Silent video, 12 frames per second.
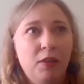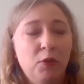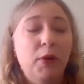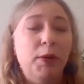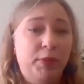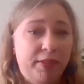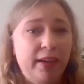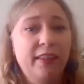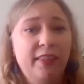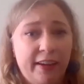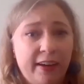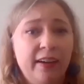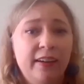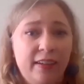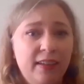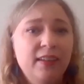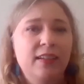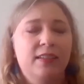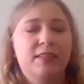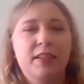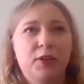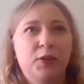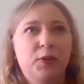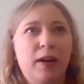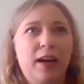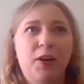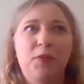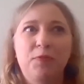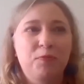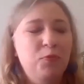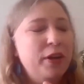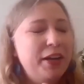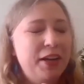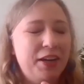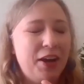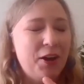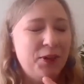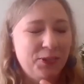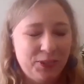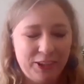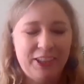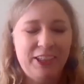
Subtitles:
website there. So we are really